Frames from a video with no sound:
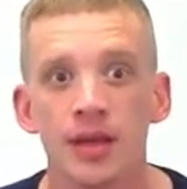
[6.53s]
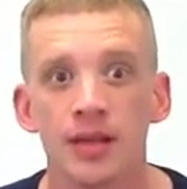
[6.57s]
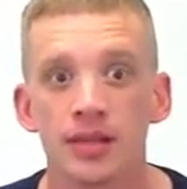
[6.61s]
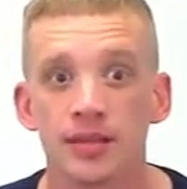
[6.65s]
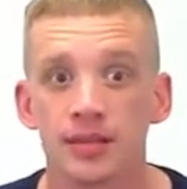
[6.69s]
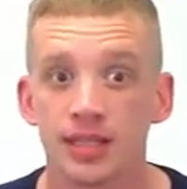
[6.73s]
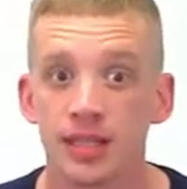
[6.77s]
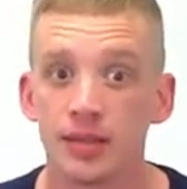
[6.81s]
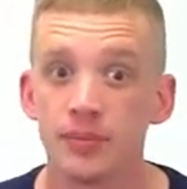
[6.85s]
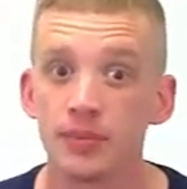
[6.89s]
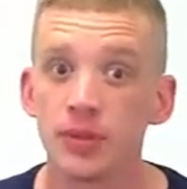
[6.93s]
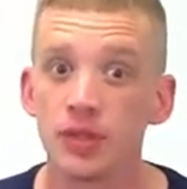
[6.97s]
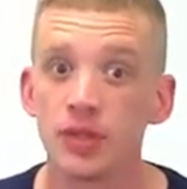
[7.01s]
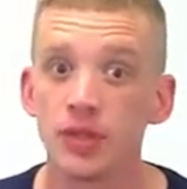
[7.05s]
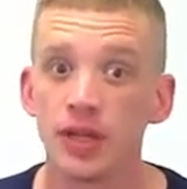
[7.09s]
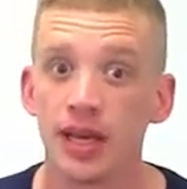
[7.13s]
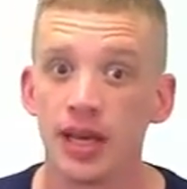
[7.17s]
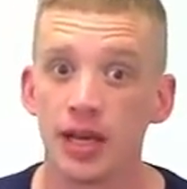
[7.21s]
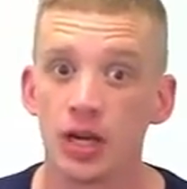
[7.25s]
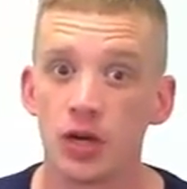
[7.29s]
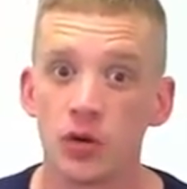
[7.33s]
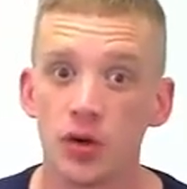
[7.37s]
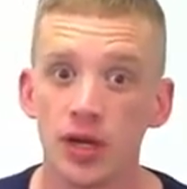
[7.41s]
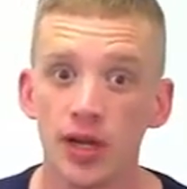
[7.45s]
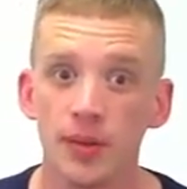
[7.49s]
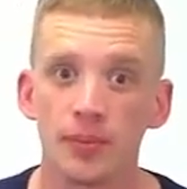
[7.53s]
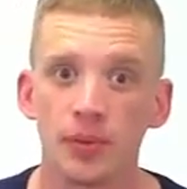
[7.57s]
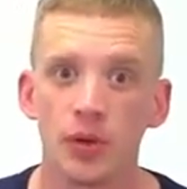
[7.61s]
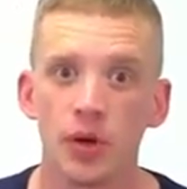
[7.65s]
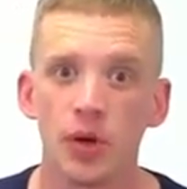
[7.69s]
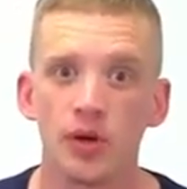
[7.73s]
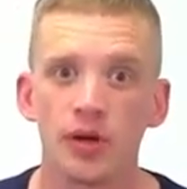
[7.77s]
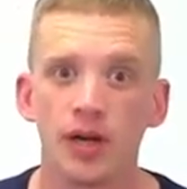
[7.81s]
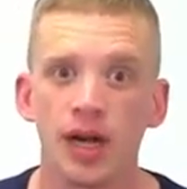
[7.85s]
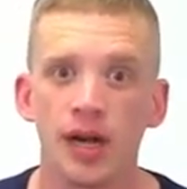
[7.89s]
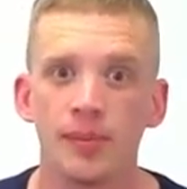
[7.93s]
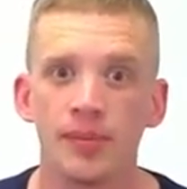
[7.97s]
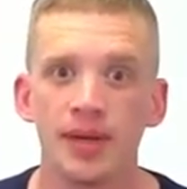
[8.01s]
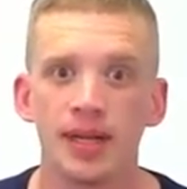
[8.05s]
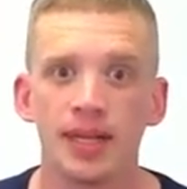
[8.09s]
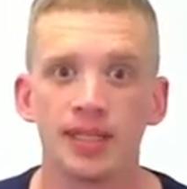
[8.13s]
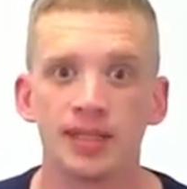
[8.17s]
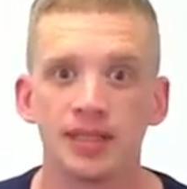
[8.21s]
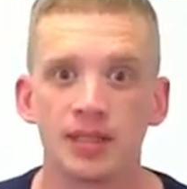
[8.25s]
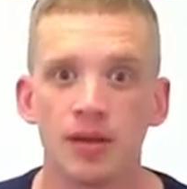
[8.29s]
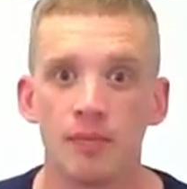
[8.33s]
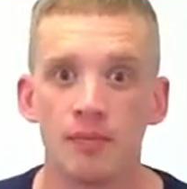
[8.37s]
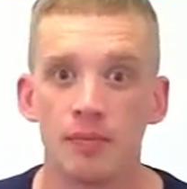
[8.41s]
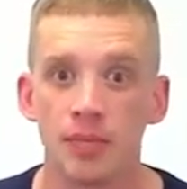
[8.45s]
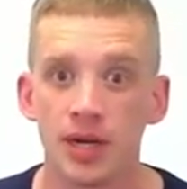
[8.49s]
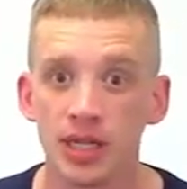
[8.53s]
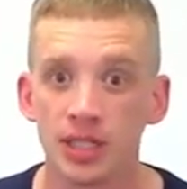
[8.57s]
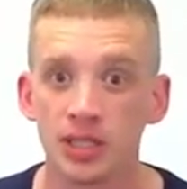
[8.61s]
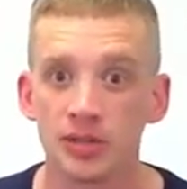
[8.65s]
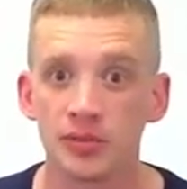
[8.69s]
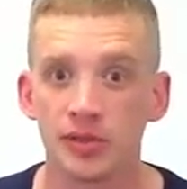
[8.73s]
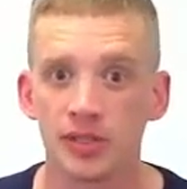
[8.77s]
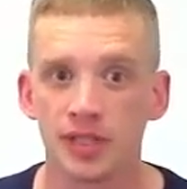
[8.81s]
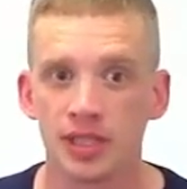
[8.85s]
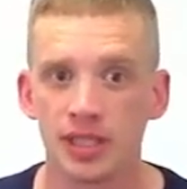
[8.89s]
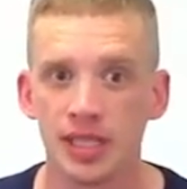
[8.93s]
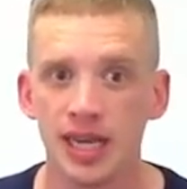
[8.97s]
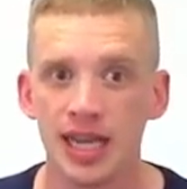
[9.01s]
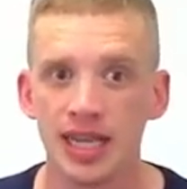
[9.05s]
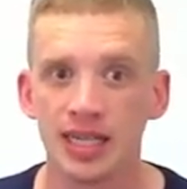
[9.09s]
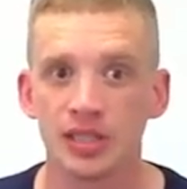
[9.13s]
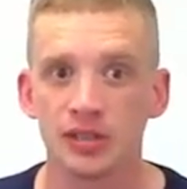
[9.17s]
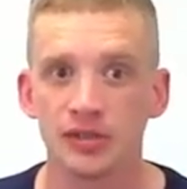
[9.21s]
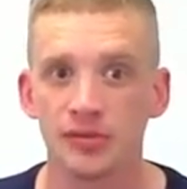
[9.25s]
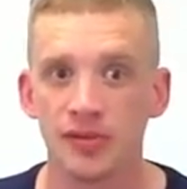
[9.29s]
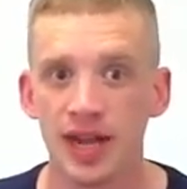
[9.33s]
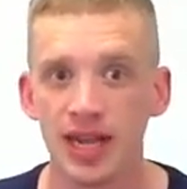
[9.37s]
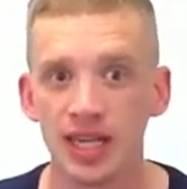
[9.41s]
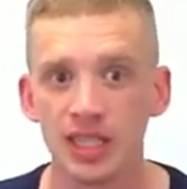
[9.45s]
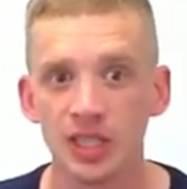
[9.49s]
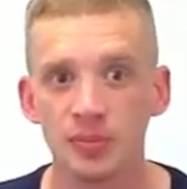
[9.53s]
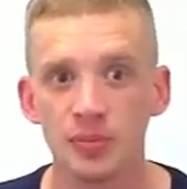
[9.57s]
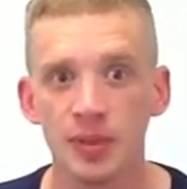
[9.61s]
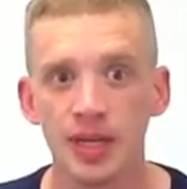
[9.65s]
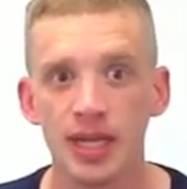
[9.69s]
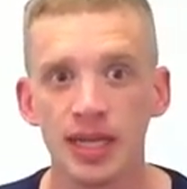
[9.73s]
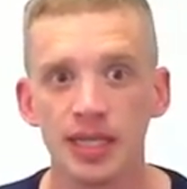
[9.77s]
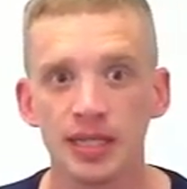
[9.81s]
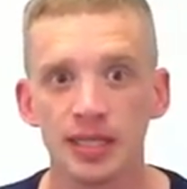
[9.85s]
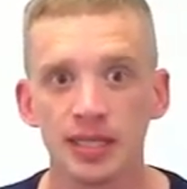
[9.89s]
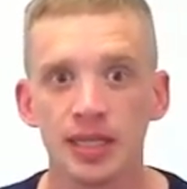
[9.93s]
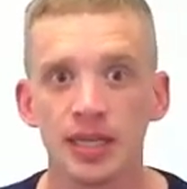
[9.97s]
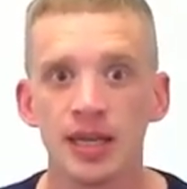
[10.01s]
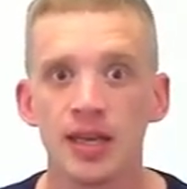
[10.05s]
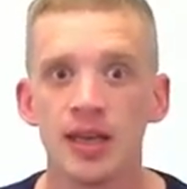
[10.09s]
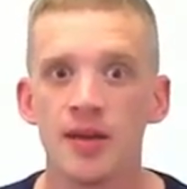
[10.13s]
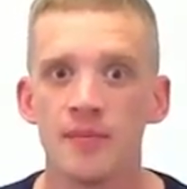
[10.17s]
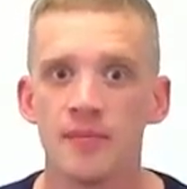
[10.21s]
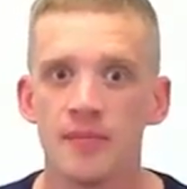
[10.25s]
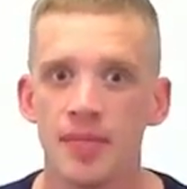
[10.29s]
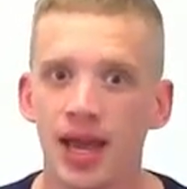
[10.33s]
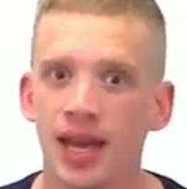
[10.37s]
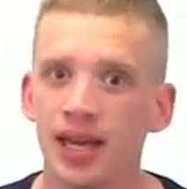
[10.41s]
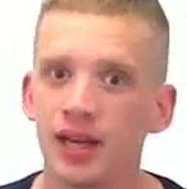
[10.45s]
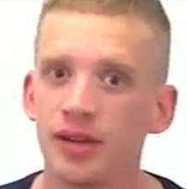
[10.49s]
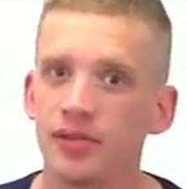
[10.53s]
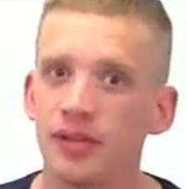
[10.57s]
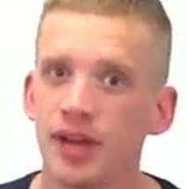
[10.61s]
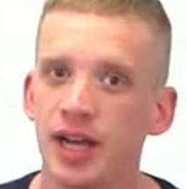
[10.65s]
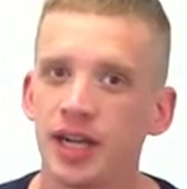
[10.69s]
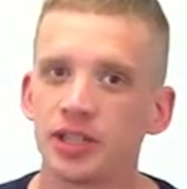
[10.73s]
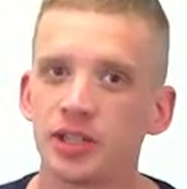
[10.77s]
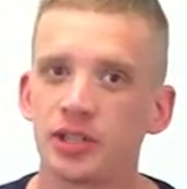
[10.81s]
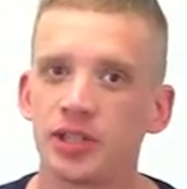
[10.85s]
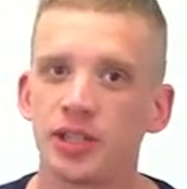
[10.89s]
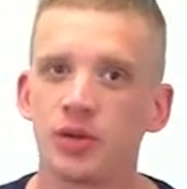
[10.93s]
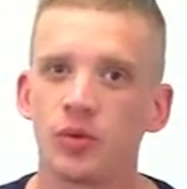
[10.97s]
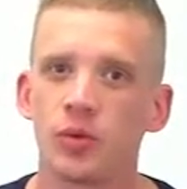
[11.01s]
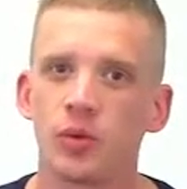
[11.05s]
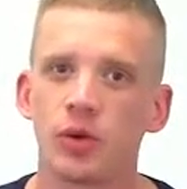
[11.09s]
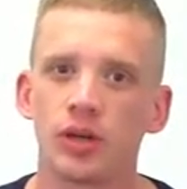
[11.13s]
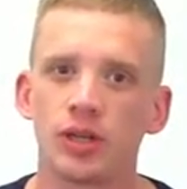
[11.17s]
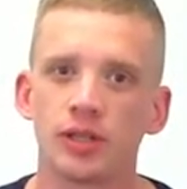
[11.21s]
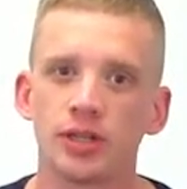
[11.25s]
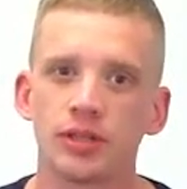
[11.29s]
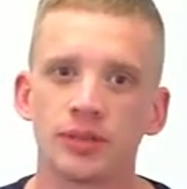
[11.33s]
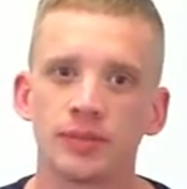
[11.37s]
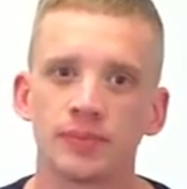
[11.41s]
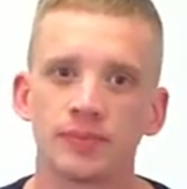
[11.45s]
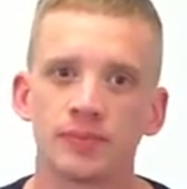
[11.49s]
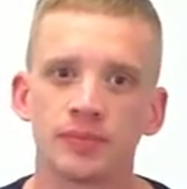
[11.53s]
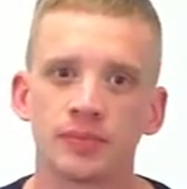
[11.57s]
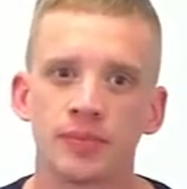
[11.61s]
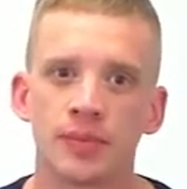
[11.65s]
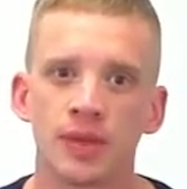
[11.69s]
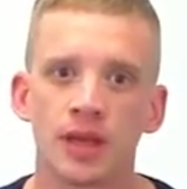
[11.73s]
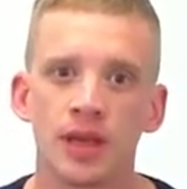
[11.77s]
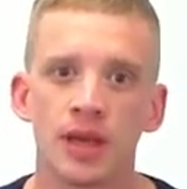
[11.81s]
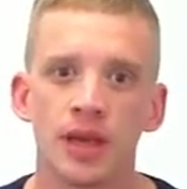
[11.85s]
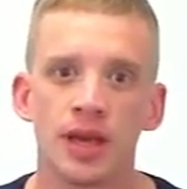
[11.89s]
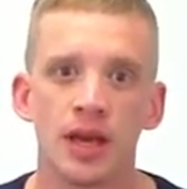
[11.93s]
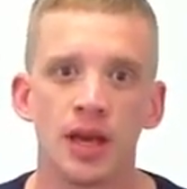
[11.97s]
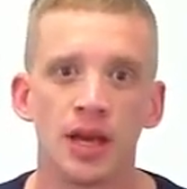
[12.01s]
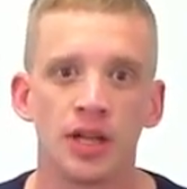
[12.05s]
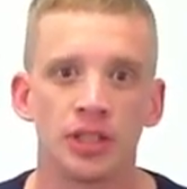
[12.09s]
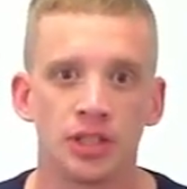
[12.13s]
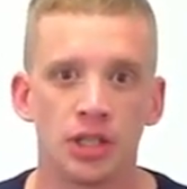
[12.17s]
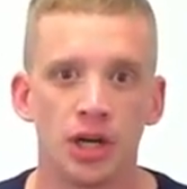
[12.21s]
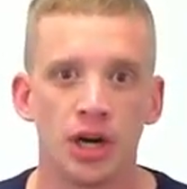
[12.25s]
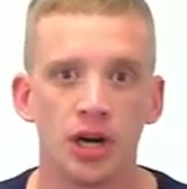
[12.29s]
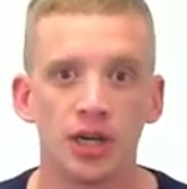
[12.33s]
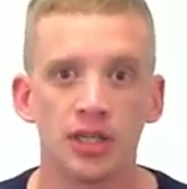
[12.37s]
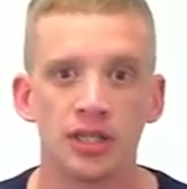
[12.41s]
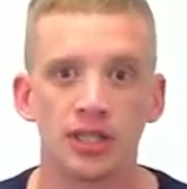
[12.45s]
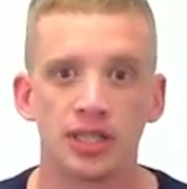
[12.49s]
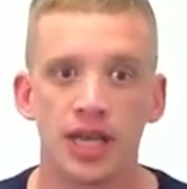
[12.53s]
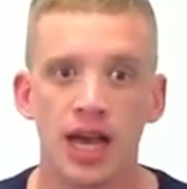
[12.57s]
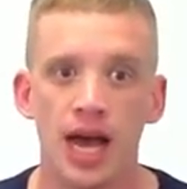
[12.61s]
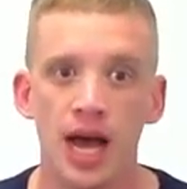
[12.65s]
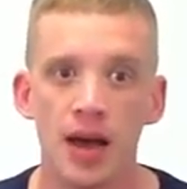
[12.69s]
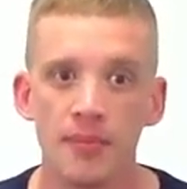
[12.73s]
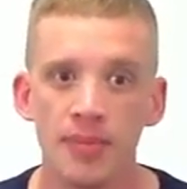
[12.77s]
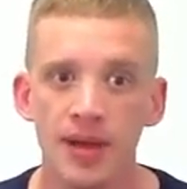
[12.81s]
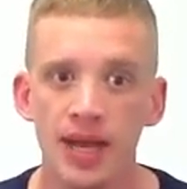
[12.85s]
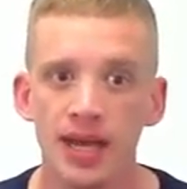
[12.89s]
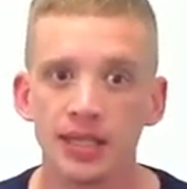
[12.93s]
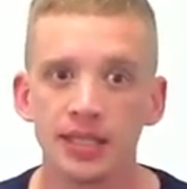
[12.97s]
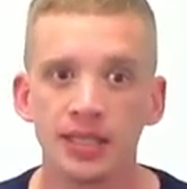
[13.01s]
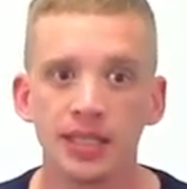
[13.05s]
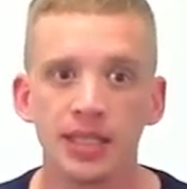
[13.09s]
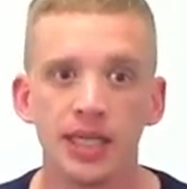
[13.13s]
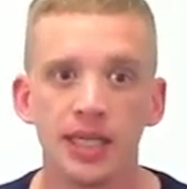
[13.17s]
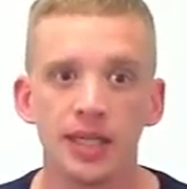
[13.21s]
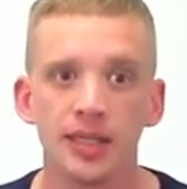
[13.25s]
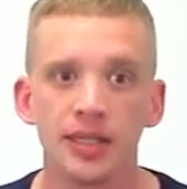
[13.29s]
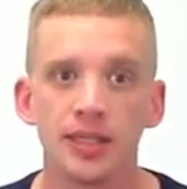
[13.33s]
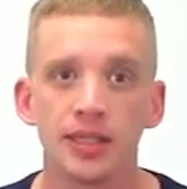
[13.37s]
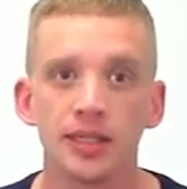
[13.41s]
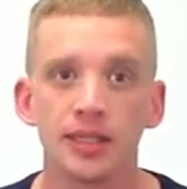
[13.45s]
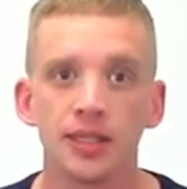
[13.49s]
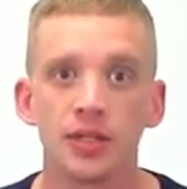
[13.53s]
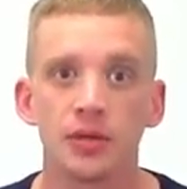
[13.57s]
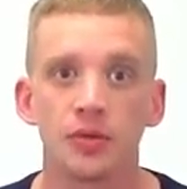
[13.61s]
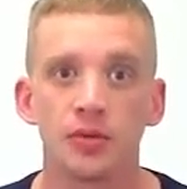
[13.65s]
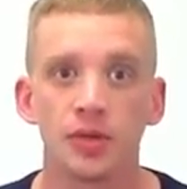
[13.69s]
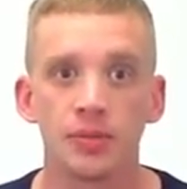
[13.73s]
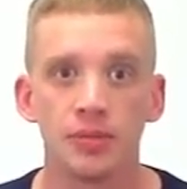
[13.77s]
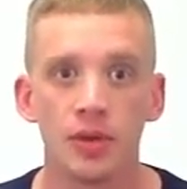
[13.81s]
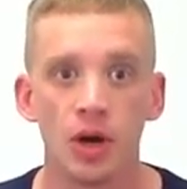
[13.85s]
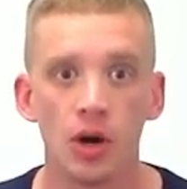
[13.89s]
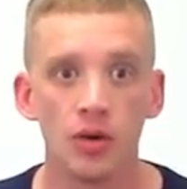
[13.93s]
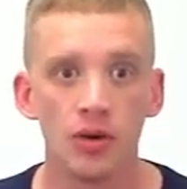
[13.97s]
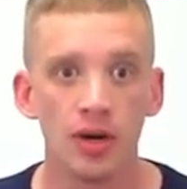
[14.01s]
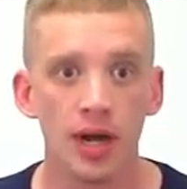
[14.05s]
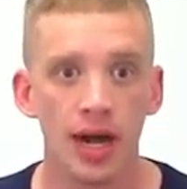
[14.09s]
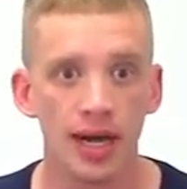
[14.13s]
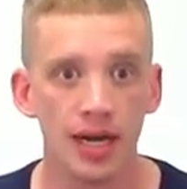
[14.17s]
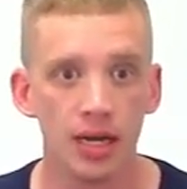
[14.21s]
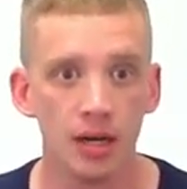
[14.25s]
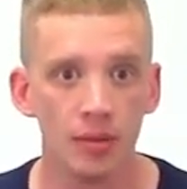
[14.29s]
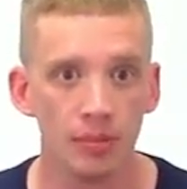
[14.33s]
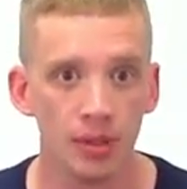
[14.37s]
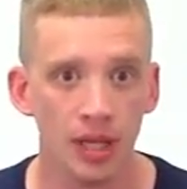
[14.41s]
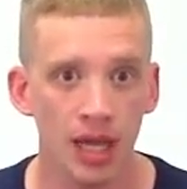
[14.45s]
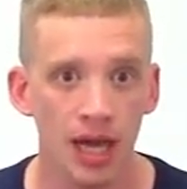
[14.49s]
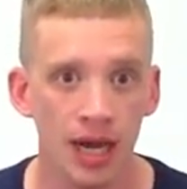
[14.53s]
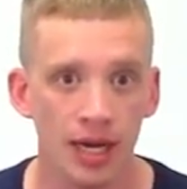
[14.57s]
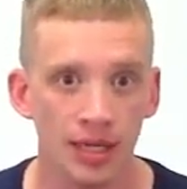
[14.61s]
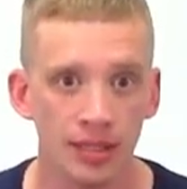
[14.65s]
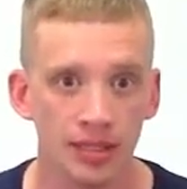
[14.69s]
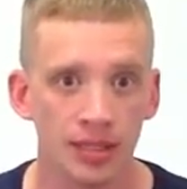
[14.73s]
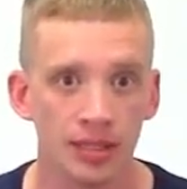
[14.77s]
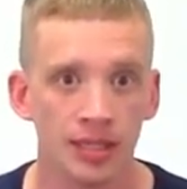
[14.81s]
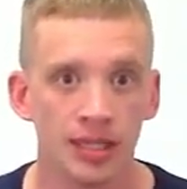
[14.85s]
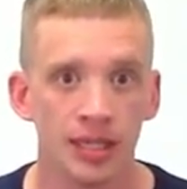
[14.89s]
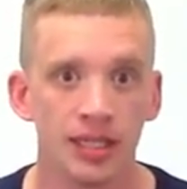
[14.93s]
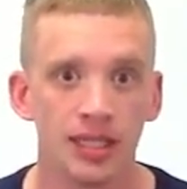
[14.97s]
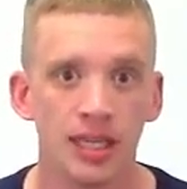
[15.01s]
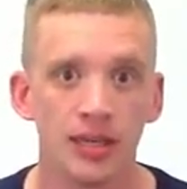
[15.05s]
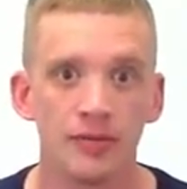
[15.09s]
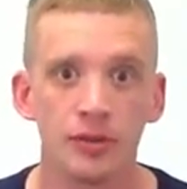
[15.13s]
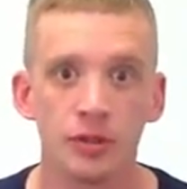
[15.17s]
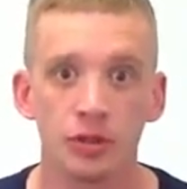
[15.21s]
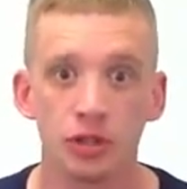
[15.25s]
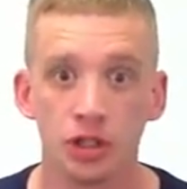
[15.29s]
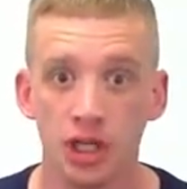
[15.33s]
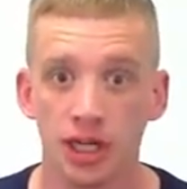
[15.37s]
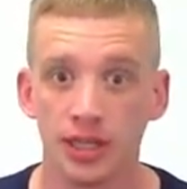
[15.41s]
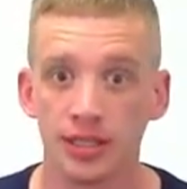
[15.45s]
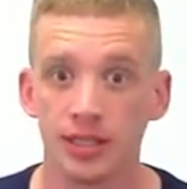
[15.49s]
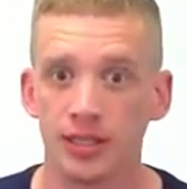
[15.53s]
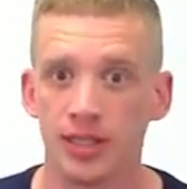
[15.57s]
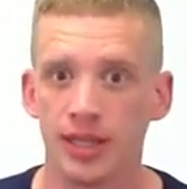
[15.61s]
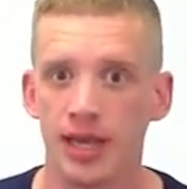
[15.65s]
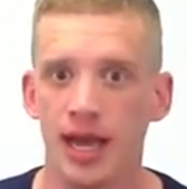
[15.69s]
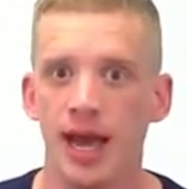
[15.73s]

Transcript: Simple and quick programming is a must for today's fast-paced manufacturing world. Turck's Compact Series remote I O blocks give you just